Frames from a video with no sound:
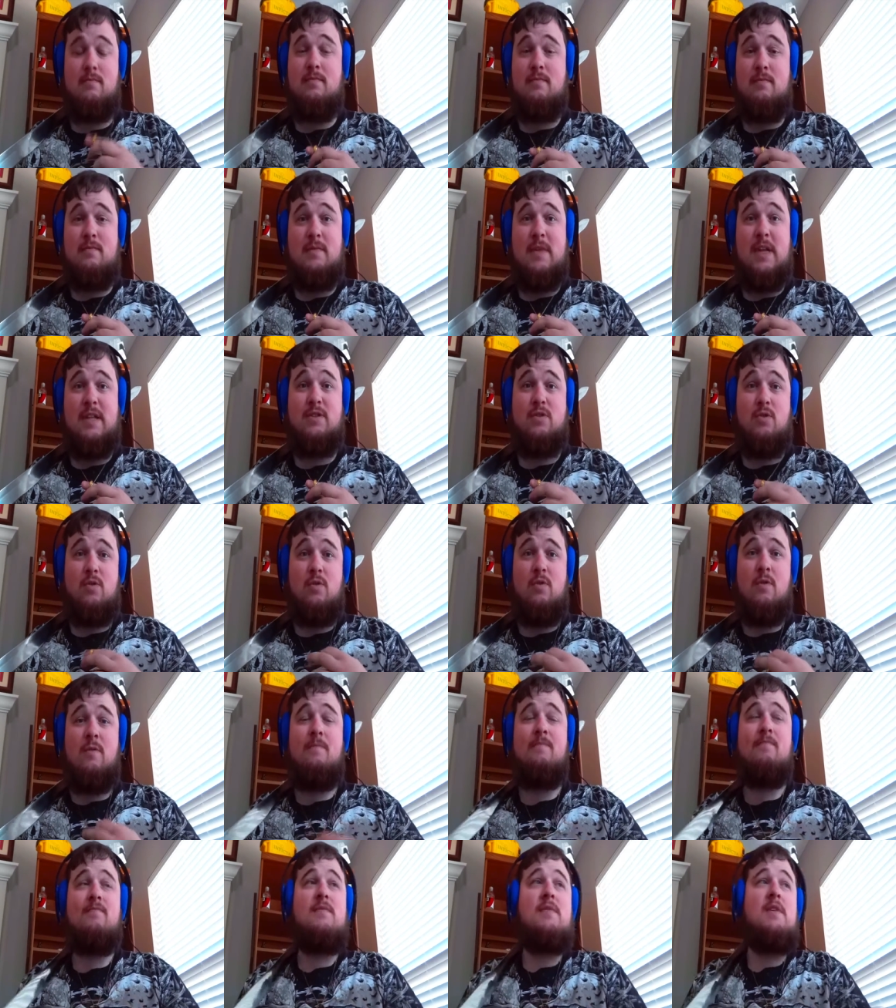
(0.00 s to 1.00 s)
That's
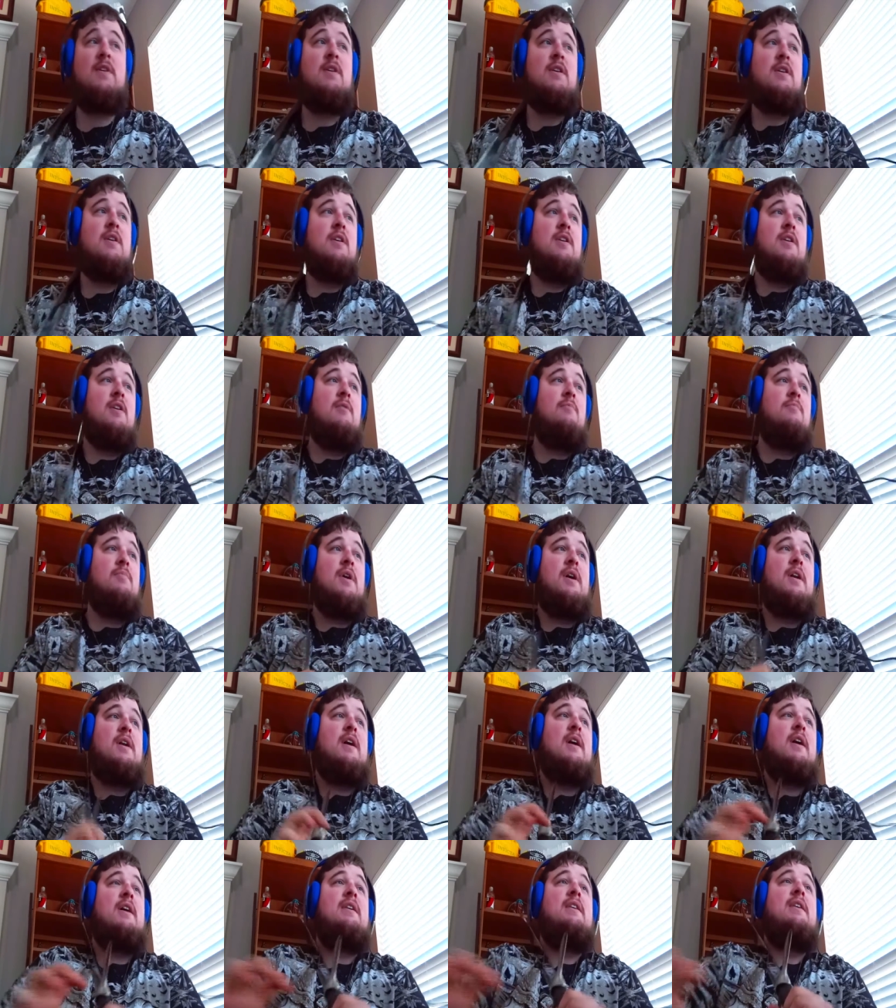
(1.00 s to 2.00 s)
cool. But
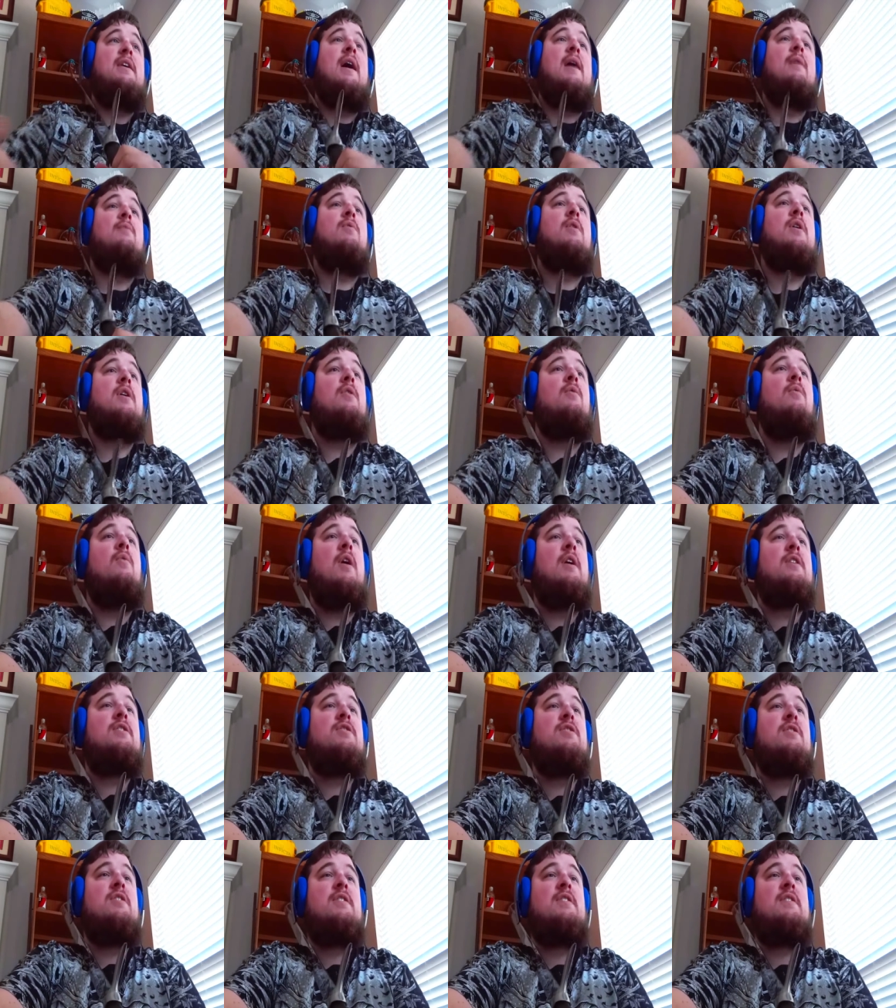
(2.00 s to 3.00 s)
uh, yeah, we're gonna
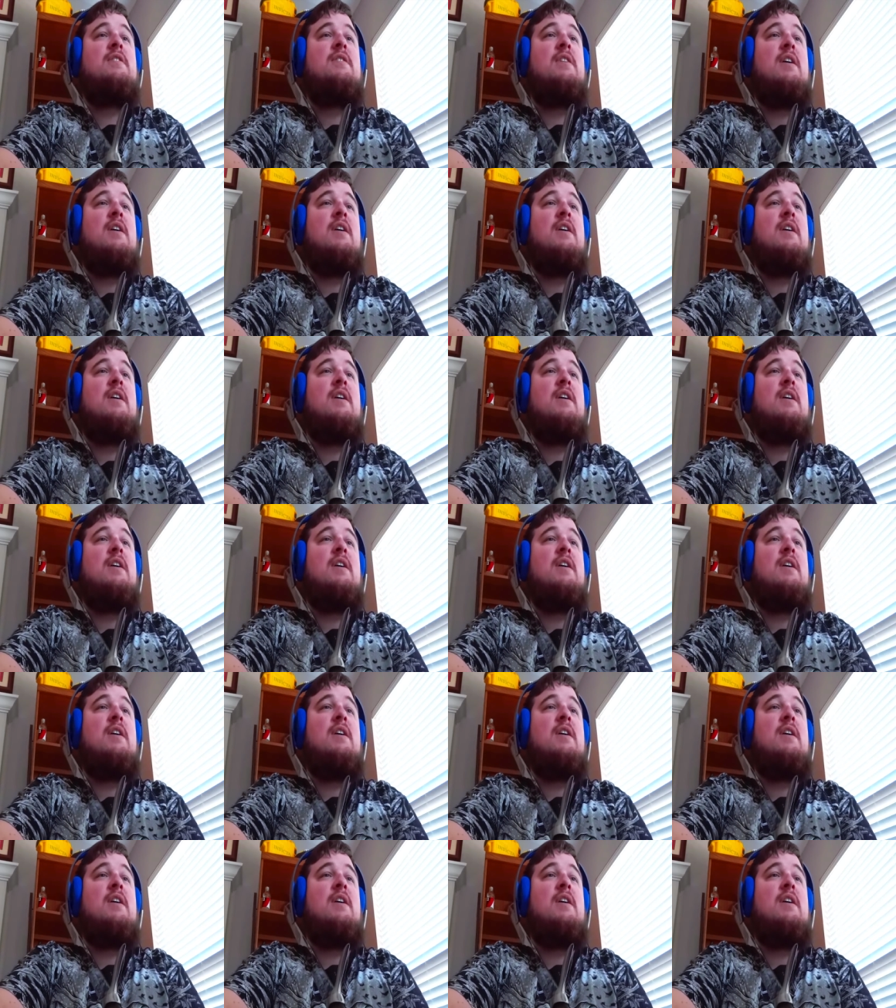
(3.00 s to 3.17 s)
watch this.